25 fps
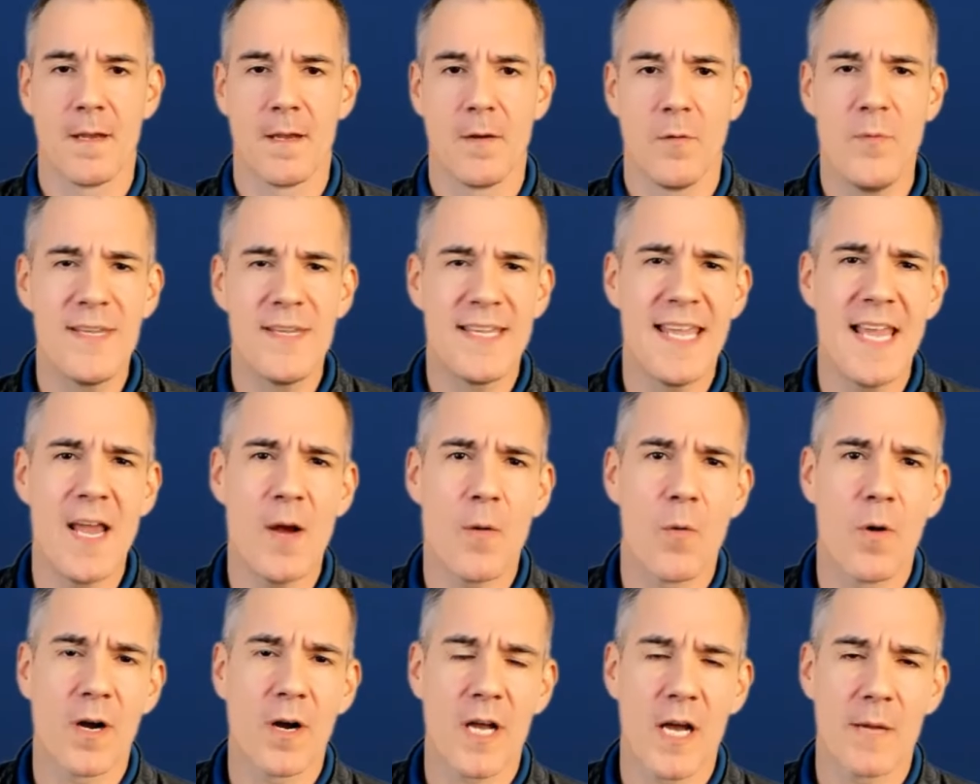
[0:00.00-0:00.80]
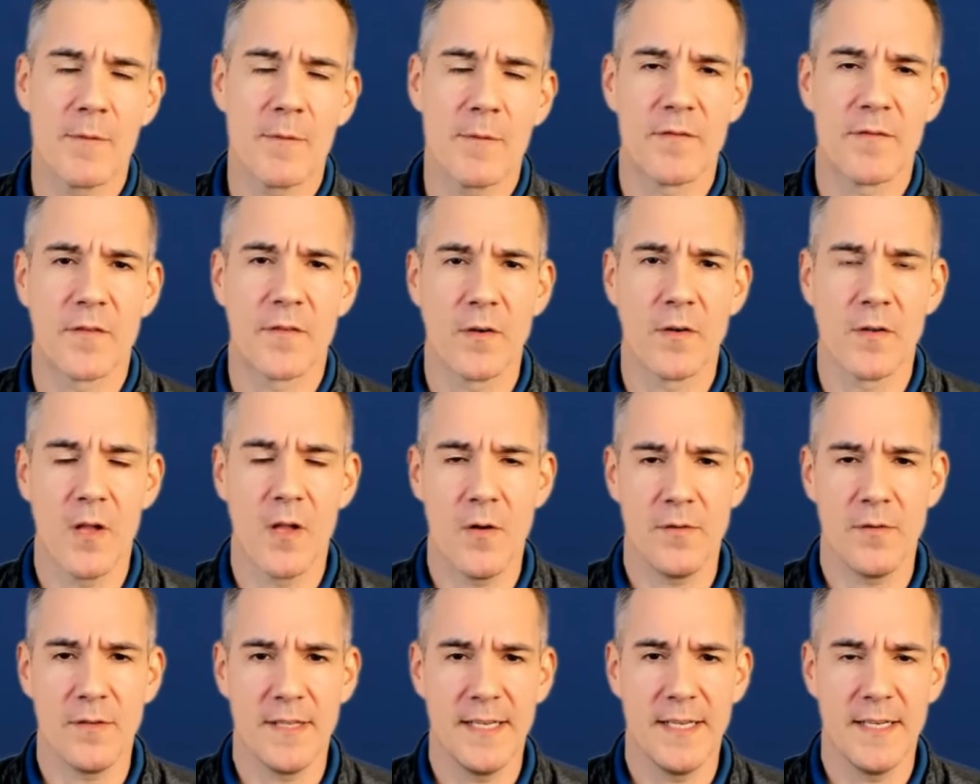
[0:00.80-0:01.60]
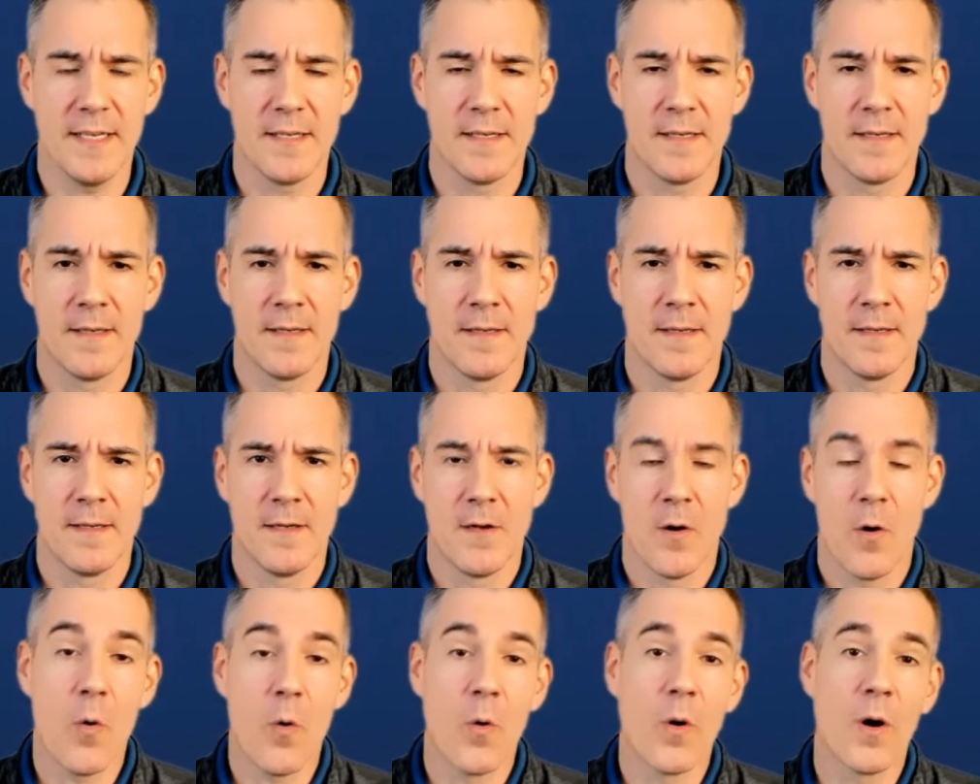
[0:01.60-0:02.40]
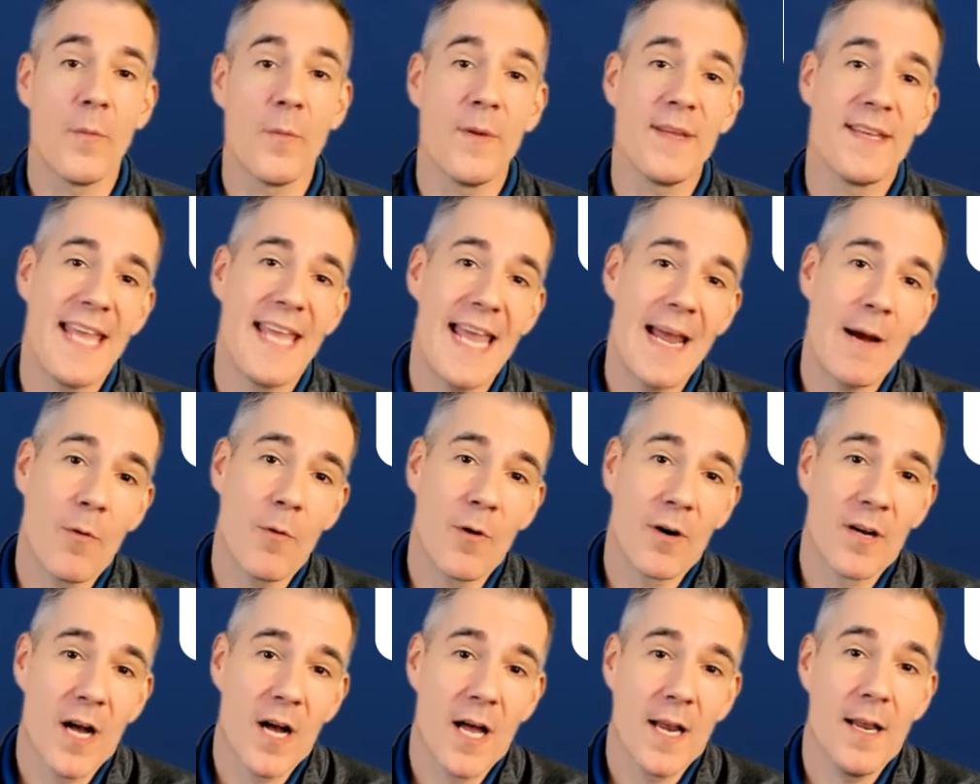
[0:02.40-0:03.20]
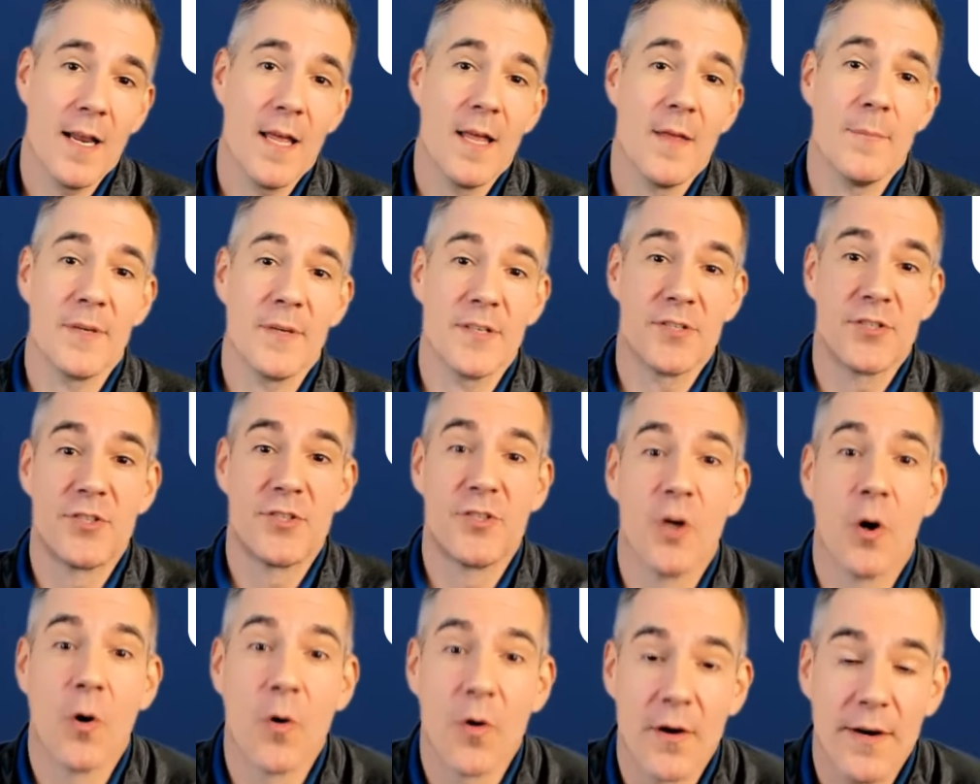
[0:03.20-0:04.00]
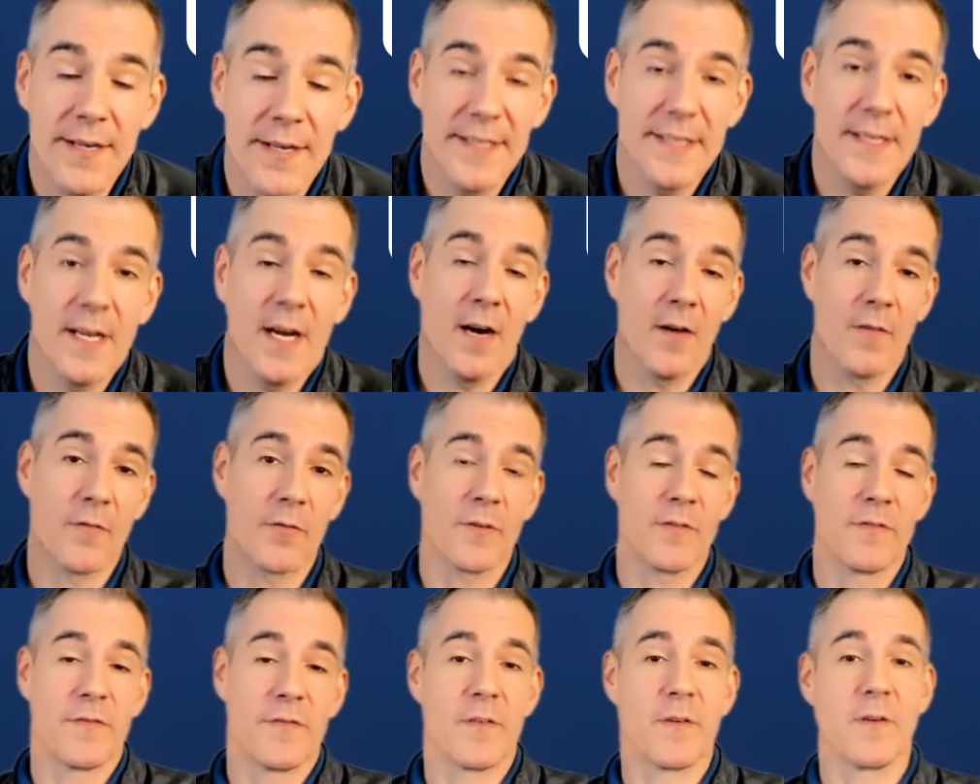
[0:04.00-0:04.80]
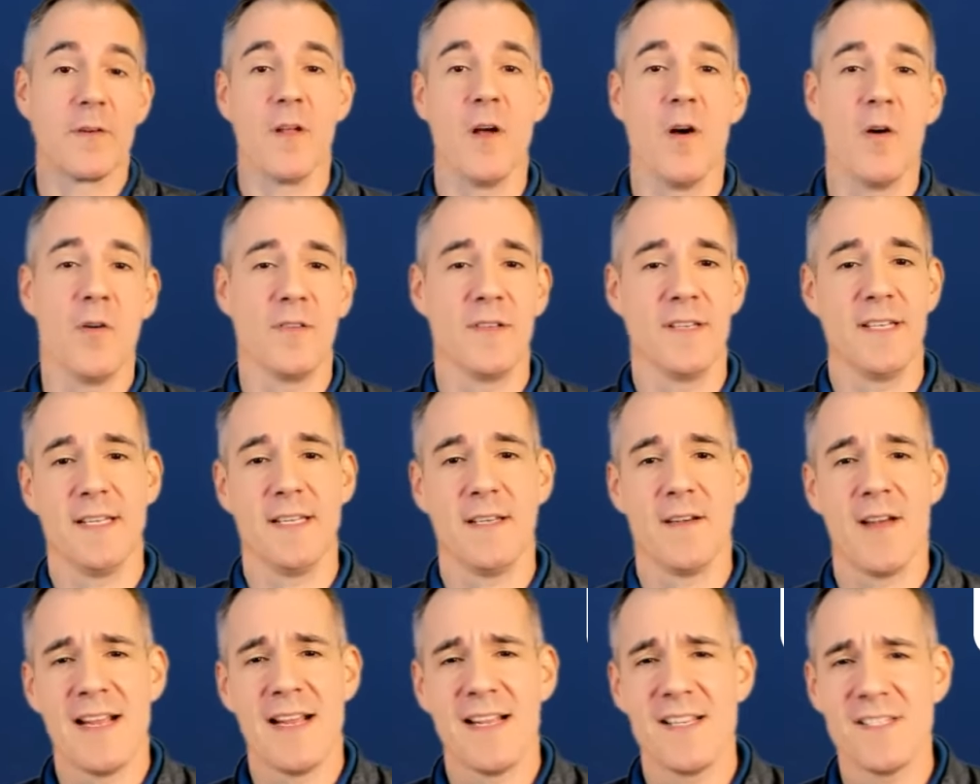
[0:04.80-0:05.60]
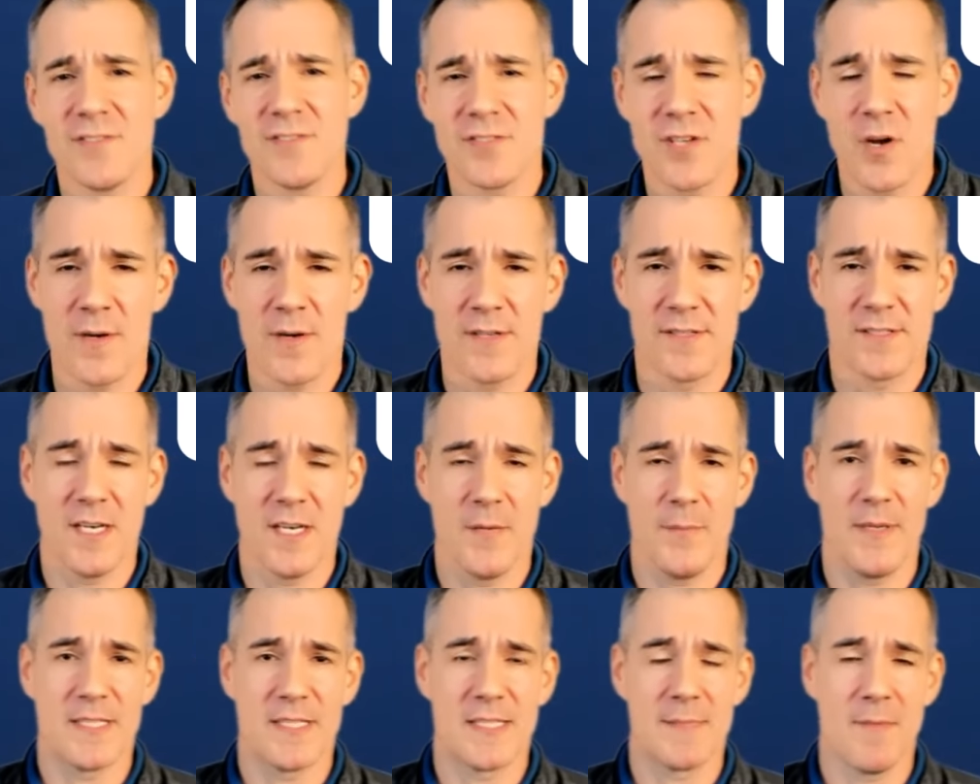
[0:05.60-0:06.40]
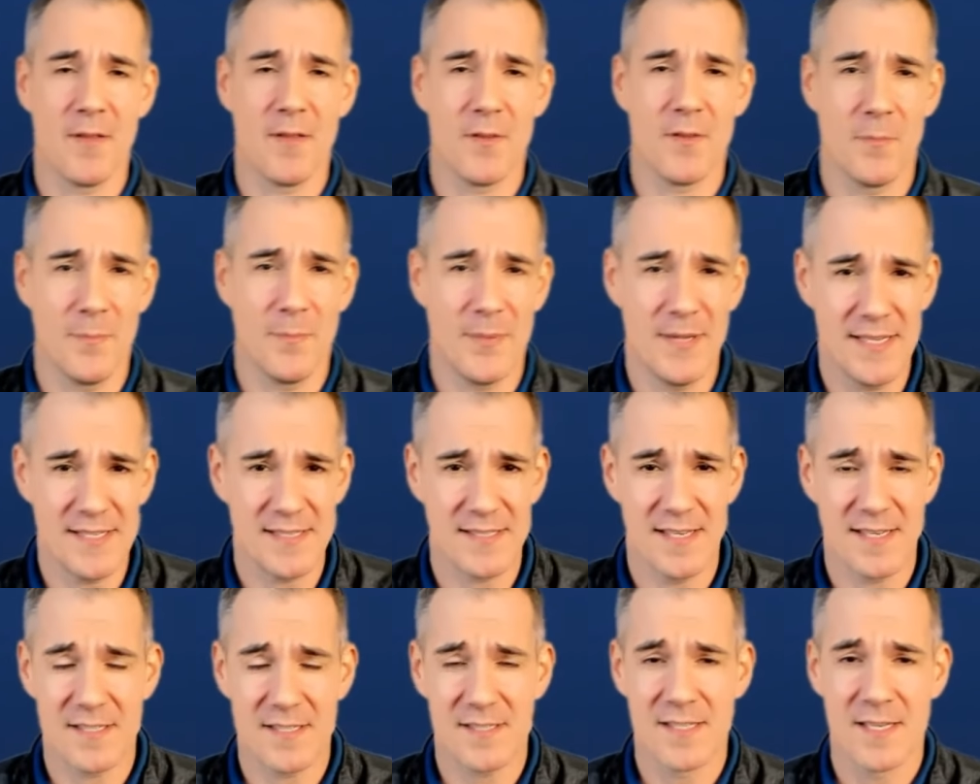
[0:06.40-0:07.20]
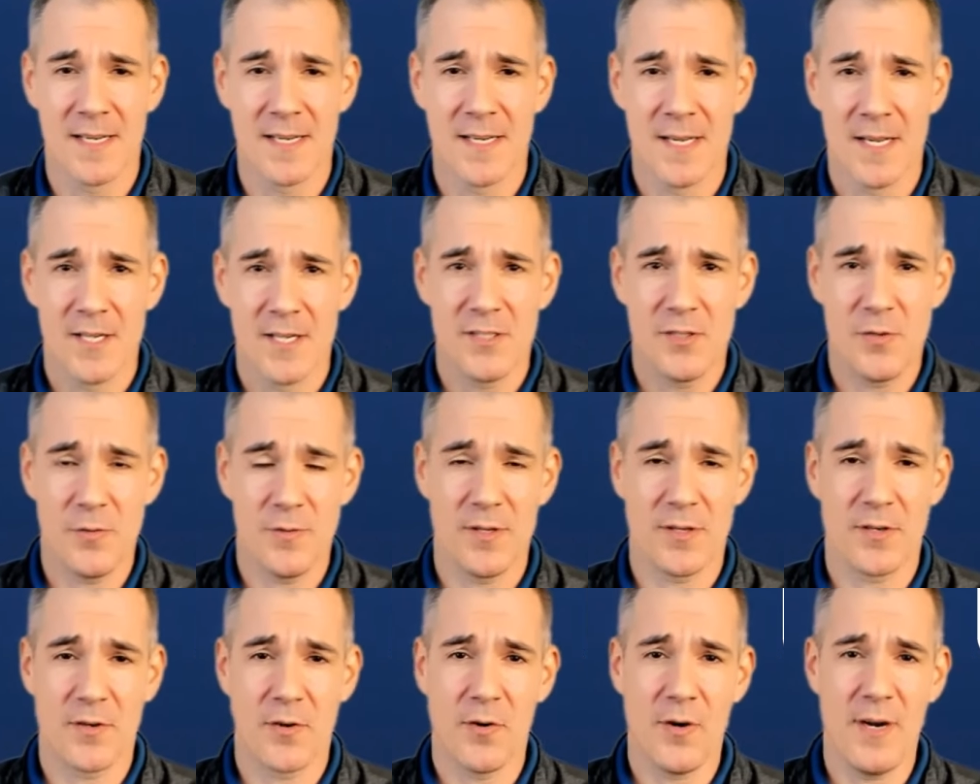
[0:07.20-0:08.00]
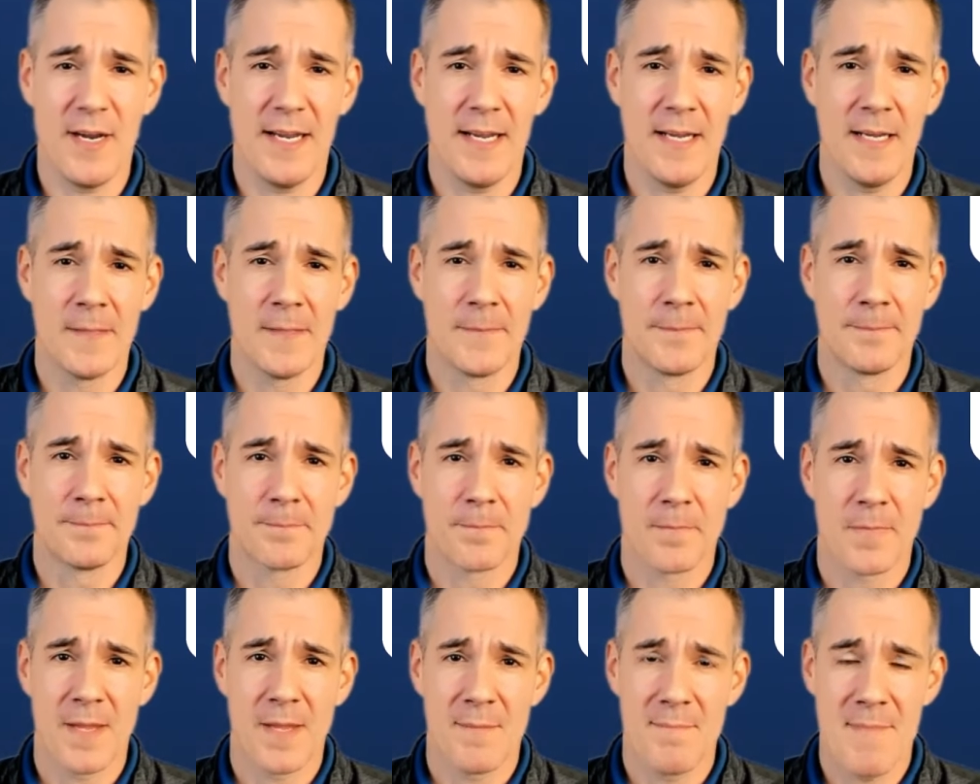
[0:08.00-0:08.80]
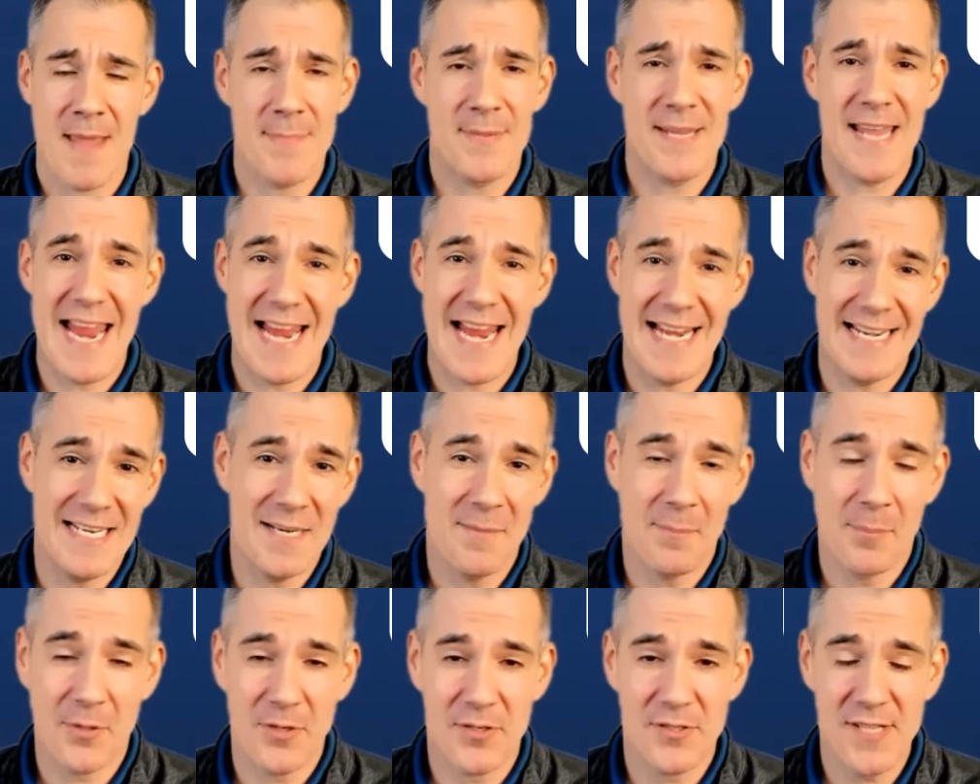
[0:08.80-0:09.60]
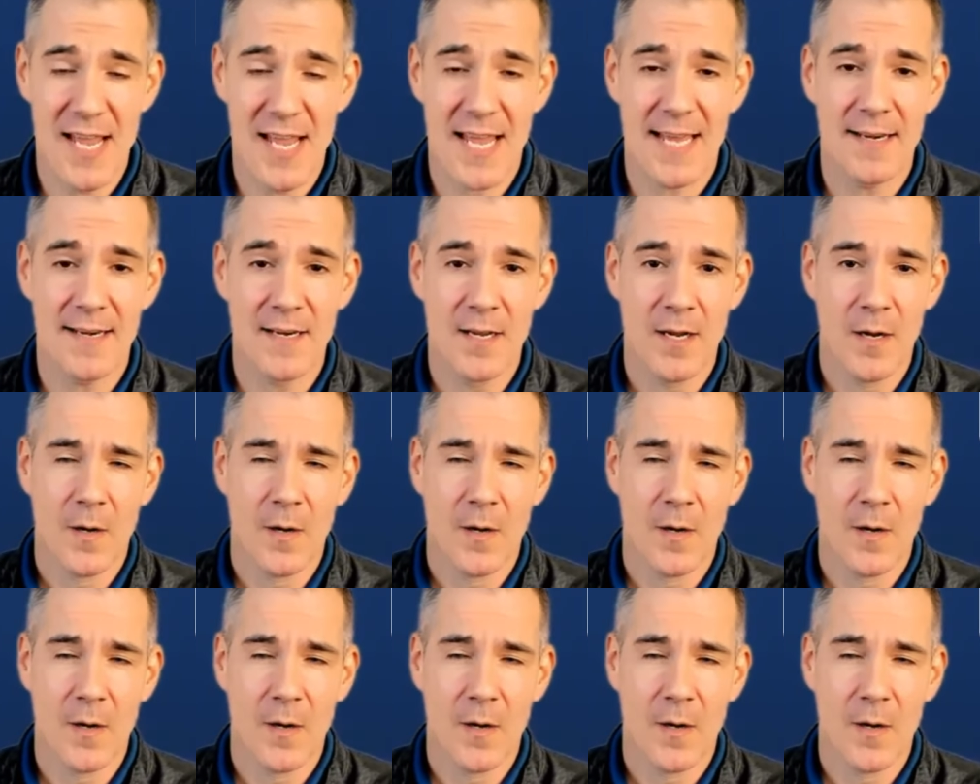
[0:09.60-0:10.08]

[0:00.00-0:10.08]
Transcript: We can't work on referral only, or we can't work on majority of referral only, right? Because there's always going to be some other business to a degree, maybe eighty percent.